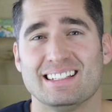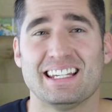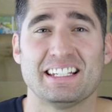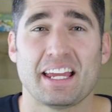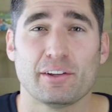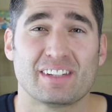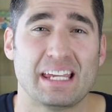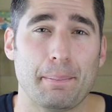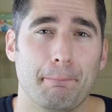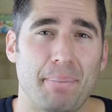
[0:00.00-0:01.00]
Details
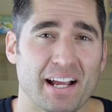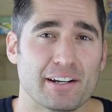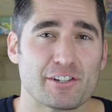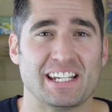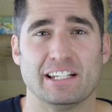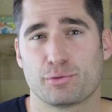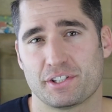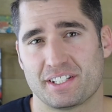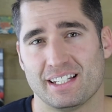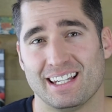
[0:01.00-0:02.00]
keep buyers
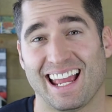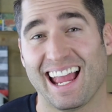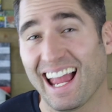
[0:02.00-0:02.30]
interested